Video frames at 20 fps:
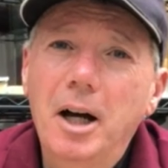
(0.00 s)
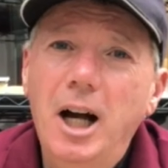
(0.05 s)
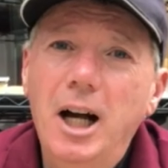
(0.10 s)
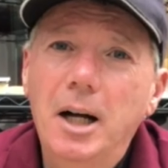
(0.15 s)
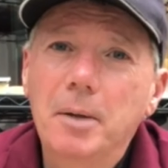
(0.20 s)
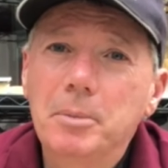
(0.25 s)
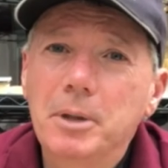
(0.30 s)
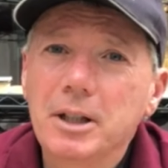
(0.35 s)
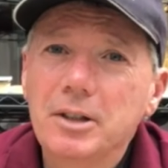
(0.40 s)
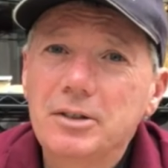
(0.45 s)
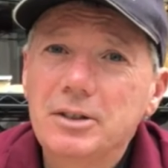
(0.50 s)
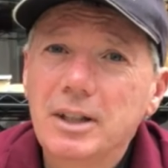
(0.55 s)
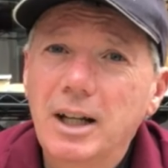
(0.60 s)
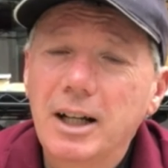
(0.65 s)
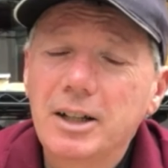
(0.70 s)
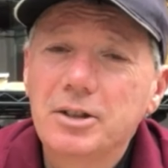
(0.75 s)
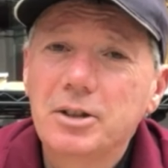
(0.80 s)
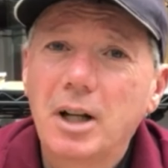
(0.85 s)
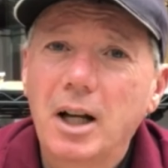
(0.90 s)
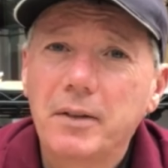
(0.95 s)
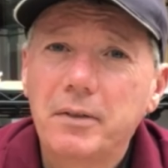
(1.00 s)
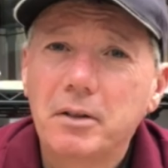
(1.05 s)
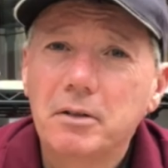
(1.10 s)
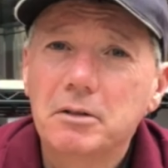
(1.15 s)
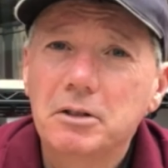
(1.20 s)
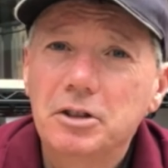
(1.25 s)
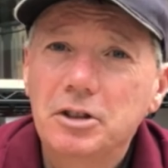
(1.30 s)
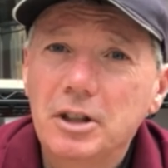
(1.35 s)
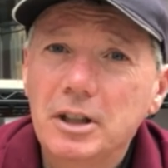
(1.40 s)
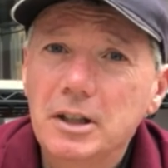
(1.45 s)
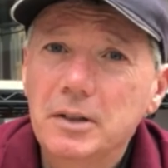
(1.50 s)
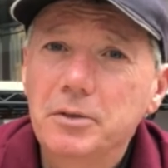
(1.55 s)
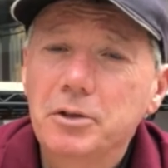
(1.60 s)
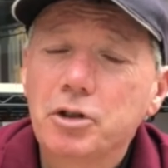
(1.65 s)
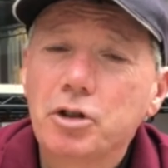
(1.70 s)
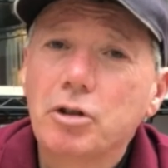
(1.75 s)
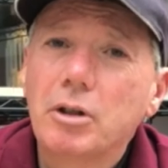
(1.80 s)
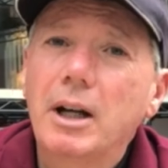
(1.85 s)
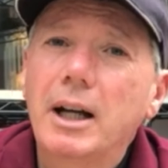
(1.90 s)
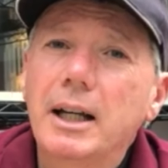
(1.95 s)
but it's nice to have a reserve
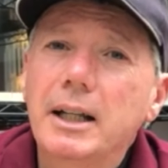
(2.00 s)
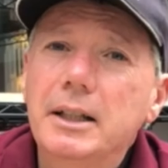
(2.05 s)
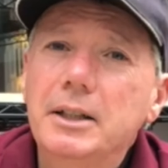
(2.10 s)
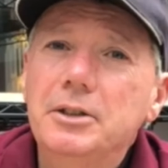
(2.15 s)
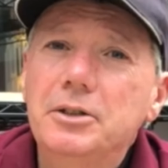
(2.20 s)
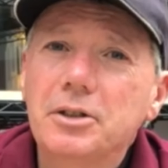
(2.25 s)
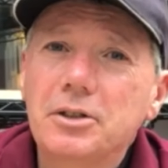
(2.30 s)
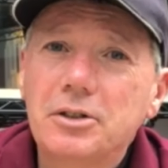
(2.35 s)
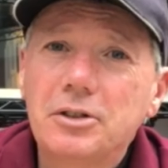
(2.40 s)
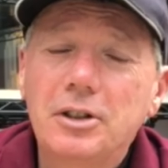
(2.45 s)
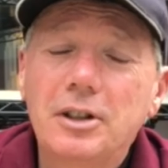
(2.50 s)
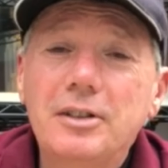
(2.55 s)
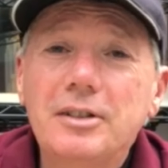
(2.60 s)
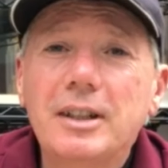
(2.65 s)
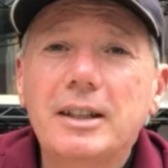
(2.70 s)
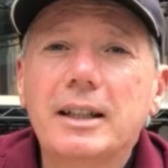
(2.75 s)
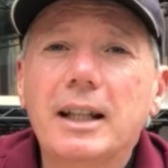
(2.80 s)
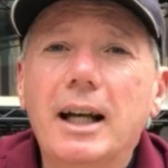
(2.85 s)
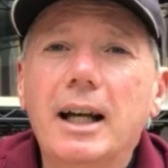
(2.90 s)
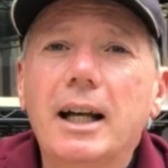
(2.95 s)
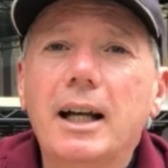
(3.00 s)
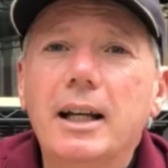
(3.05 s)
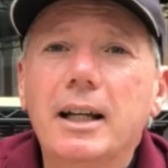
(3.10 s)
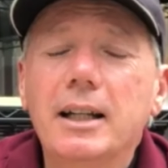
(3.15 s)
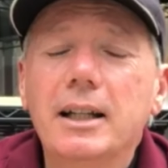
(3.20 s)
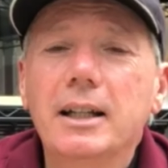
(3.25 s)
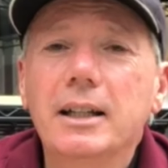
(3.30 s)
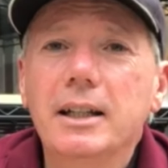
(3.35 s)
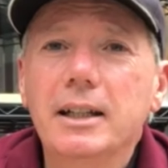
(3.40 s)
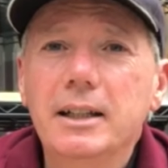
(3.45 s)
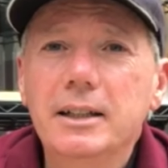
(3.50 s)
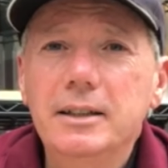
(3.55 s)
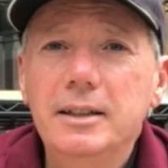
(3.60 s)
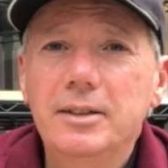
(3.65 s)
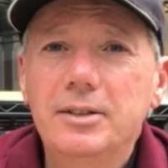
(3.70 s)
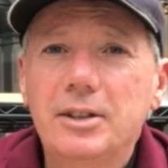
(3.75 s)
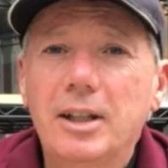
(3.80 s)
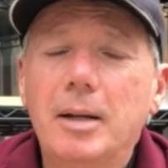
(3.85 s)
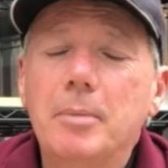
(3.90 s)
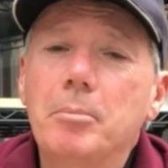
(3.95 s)
tray just sitting there in
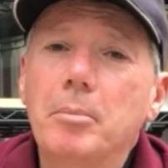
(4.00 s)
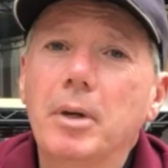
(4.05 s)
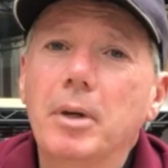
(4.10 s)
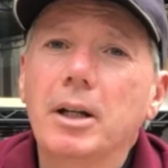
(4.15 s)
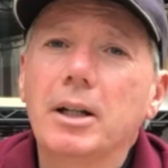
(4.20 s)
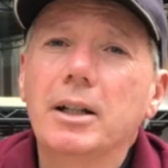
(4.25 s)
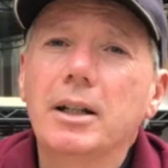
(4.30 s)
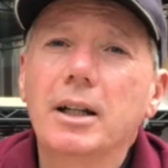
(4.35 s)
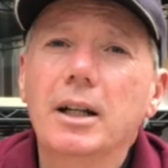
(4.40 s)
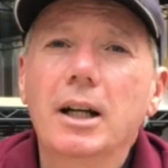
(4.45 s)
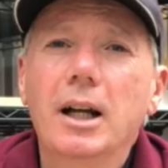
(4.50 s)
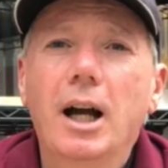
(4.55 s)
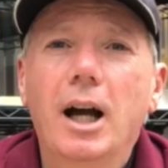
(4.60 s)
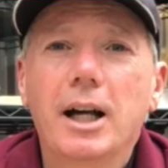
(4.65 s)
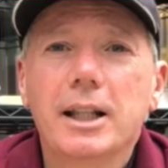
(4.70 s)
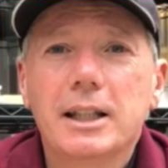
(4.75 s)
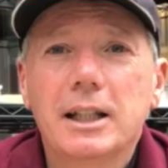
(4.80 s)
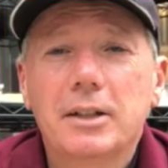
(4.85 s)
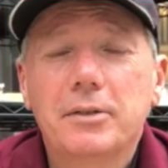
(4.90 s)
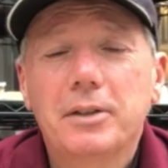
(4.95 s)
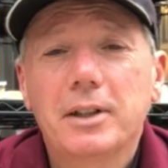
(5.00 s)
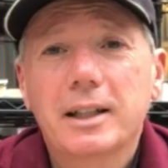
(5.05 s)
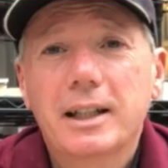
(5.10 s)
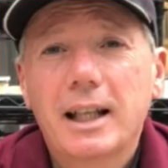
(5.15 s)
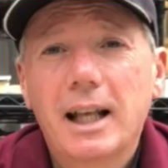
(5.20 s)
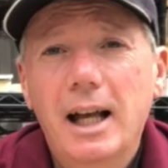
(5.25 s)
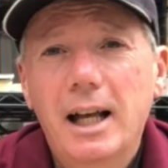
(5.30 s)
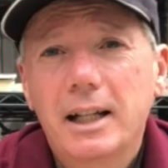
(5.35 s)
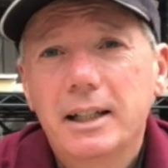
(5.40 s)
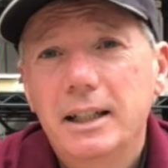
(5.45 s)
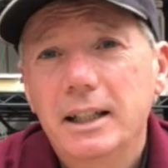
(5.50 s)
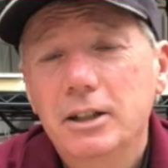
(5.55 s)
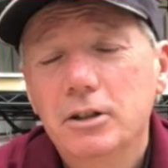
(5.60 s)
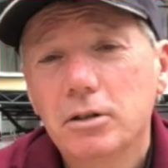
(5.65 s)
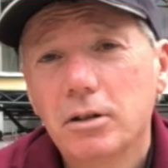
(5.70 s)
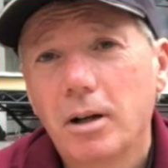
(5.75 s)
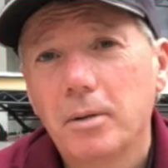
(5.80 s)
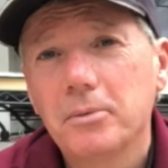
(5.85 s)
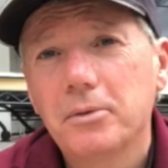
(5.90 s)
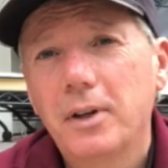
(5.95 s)
December, and then if I get any
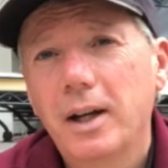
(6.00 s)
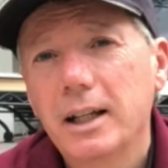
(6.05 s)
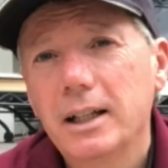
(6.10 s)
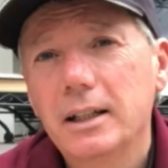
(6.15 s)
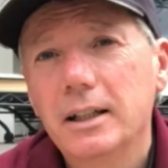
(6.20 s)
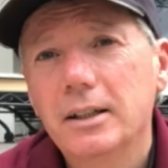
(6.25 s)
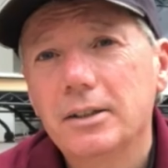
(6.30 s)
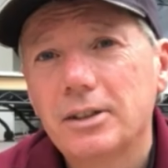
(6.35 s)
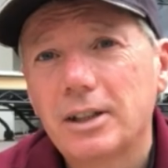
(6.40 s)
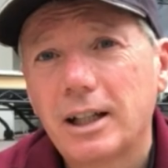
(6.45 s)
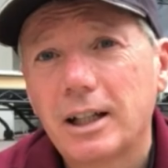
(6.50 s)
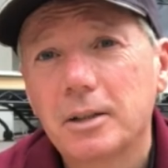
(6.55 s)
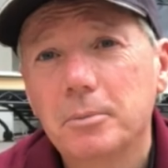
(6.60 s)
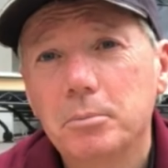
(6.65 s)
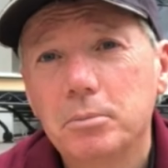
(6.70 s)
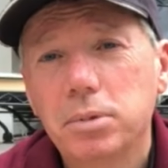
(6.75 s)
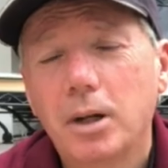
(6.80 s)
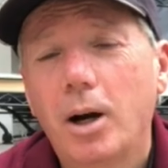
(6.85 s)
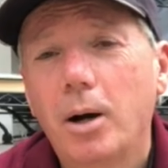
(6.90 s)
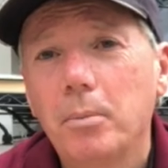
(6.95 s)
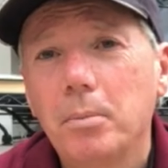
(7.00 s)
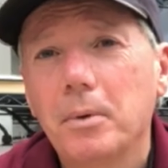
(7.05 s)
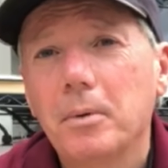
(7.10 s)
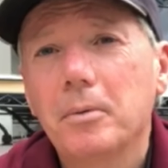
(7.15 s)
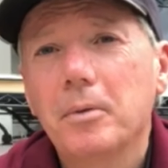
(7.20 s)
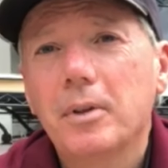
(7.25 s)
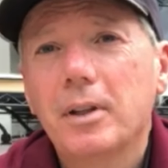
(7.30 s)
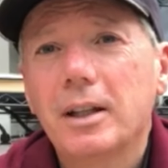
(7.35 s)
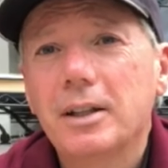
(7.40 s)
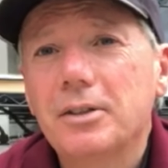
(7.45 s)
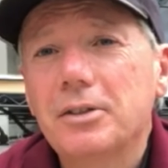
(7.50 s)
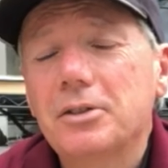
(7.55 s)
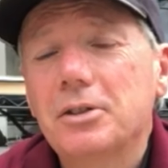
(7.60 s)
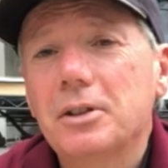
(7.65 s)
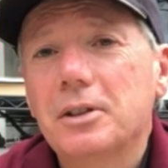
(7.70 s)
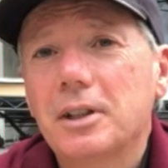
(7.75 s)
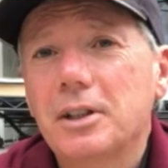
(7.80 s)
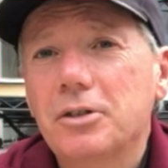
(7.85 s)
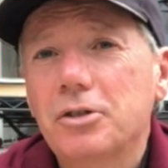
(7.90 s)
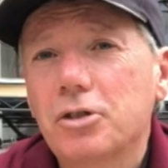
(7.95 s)
crop failures I can pop
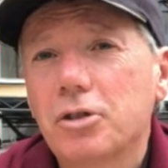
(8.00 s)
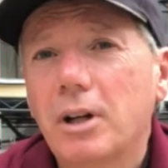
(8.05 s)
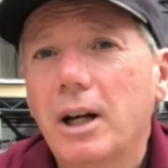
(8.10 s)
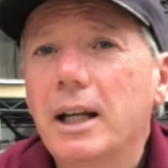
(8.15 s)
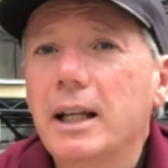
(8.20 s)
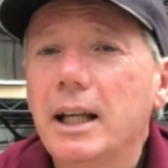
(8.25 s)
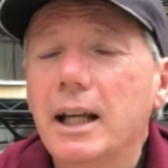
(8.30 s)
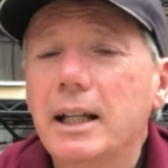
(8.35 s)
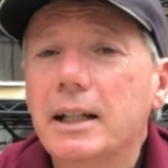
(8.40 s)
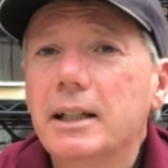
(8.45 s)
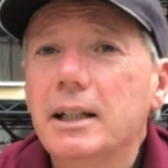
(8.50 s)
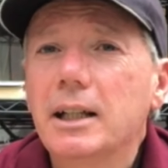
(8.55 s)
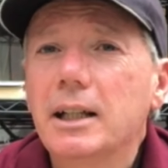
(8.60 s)
this tray in.